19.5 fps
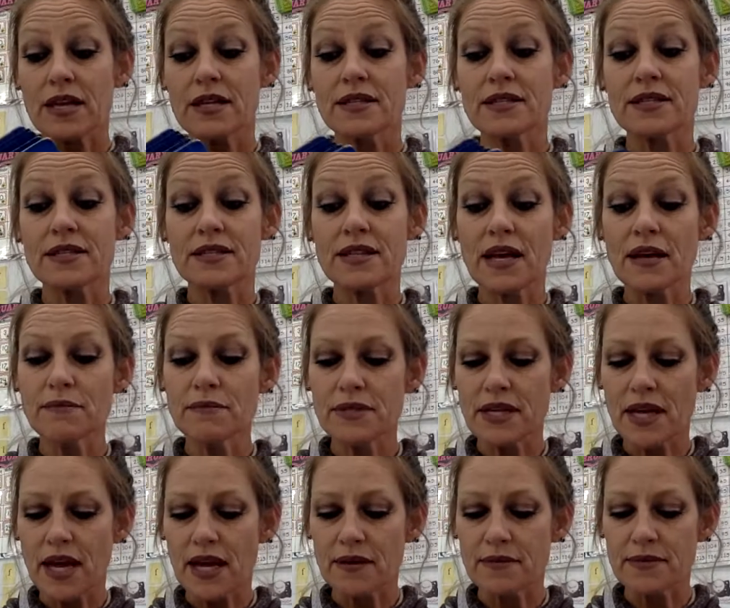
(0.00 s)

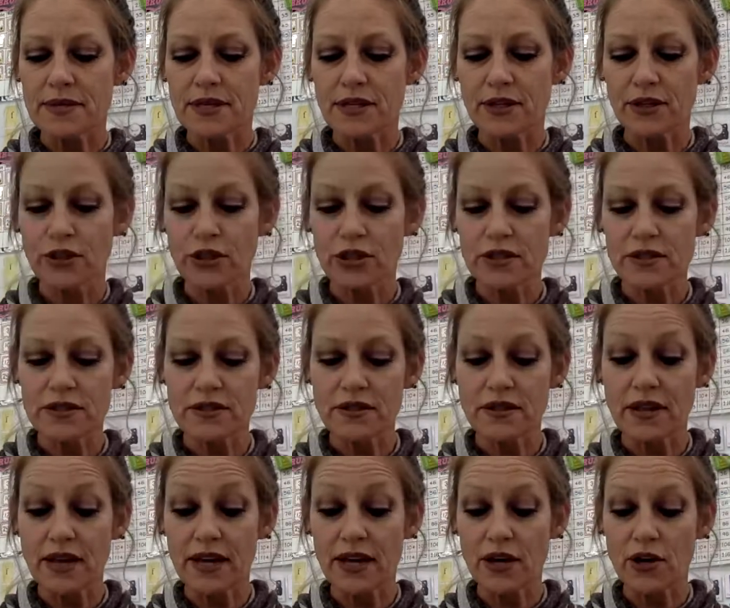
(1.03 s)
Sometimes it looked
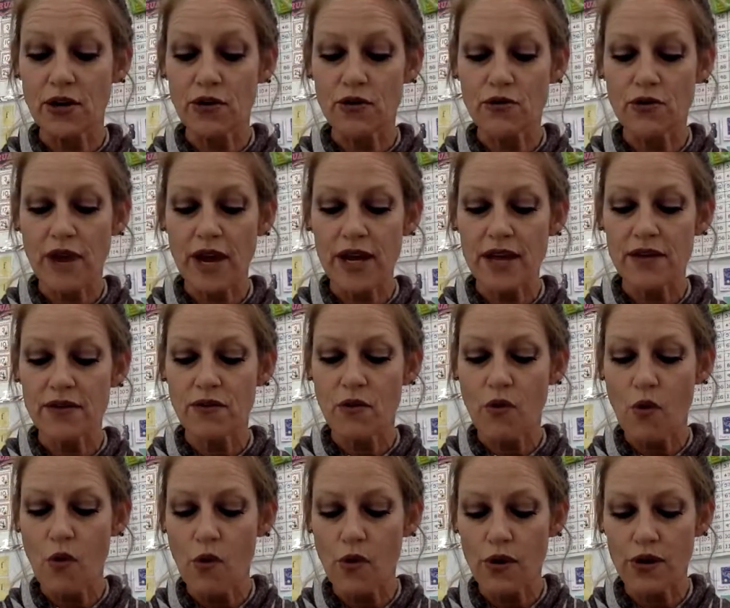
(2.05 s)
like a great
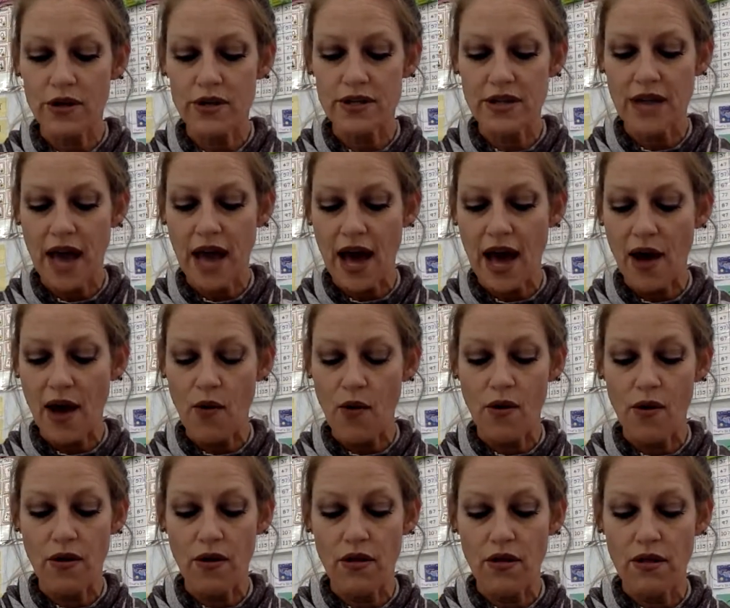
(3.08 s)
horned
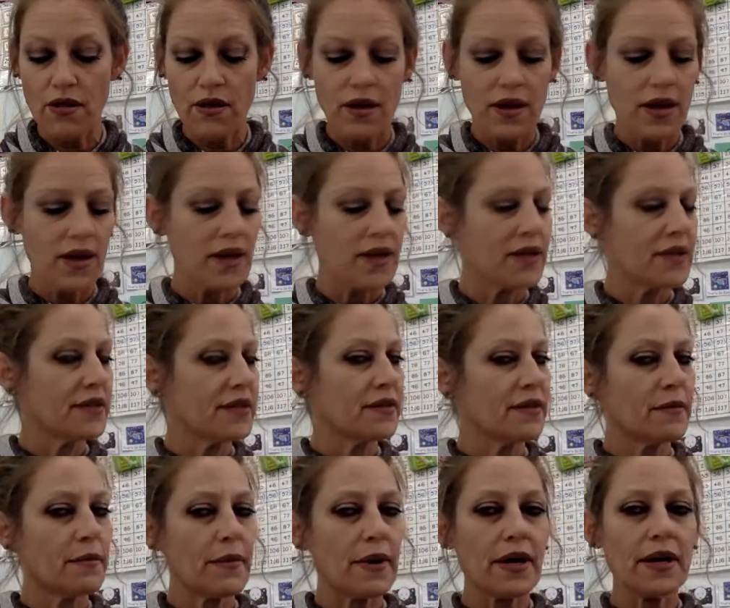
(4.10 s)
owl,
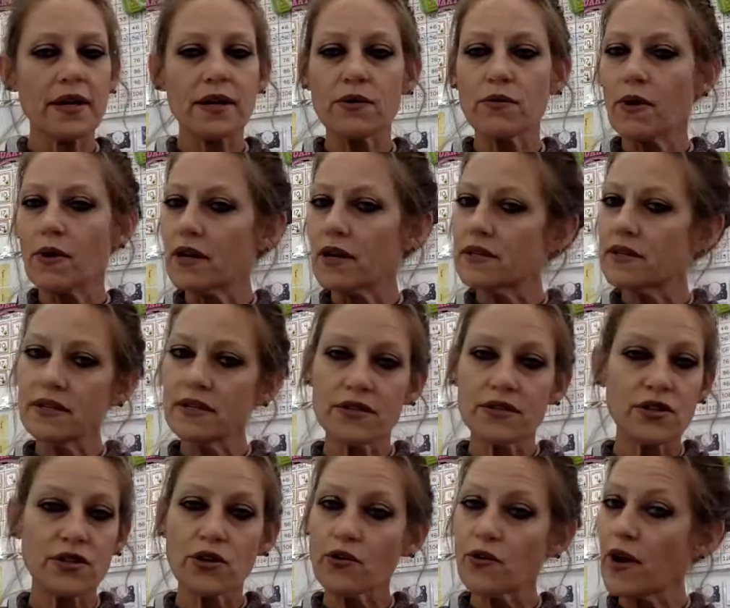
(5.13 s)
but it
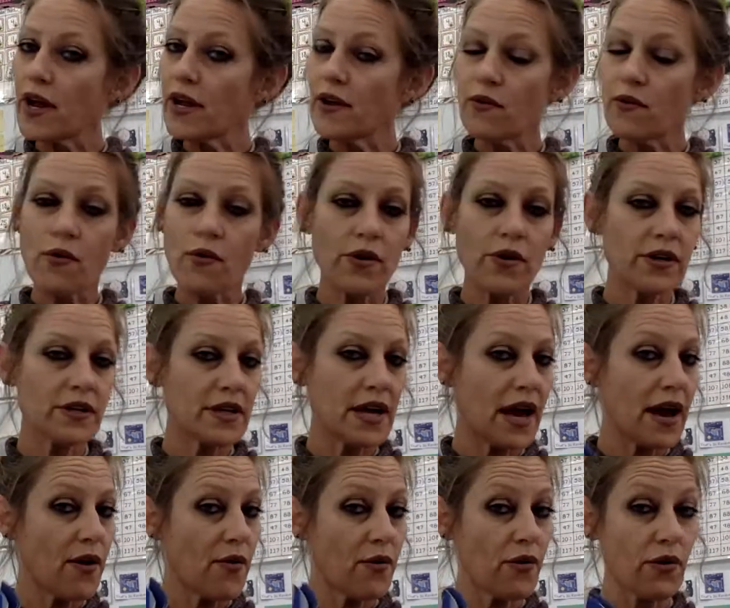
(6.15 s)
wasn't a great horned
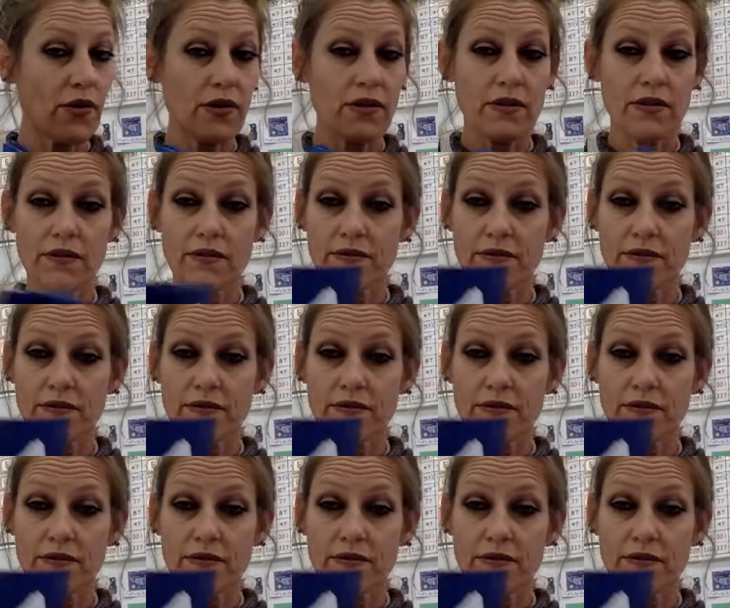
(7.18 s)
owl.